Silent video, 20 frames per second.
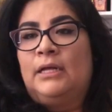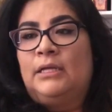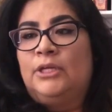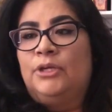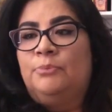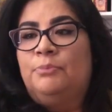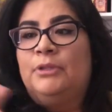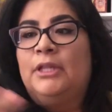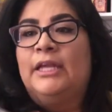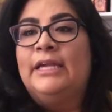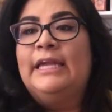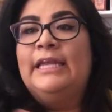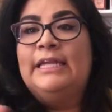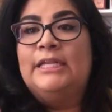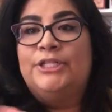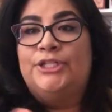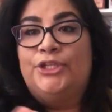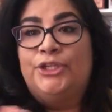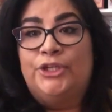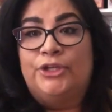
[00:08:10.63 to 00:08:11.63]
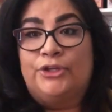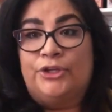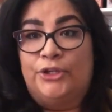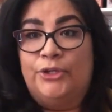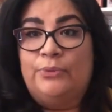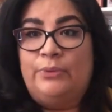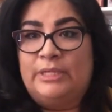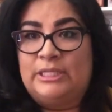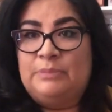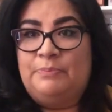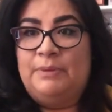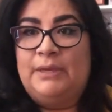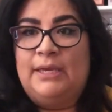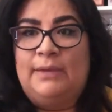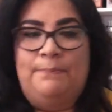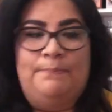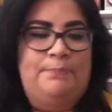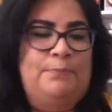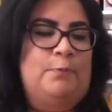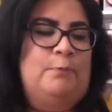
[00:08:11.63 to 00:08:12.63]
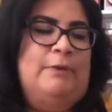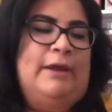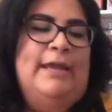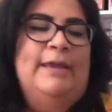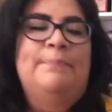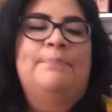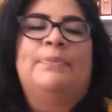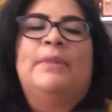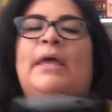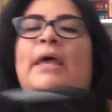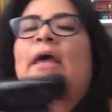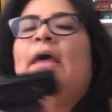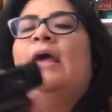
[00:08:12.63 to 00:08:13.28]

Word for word: you plug it into your USB, right?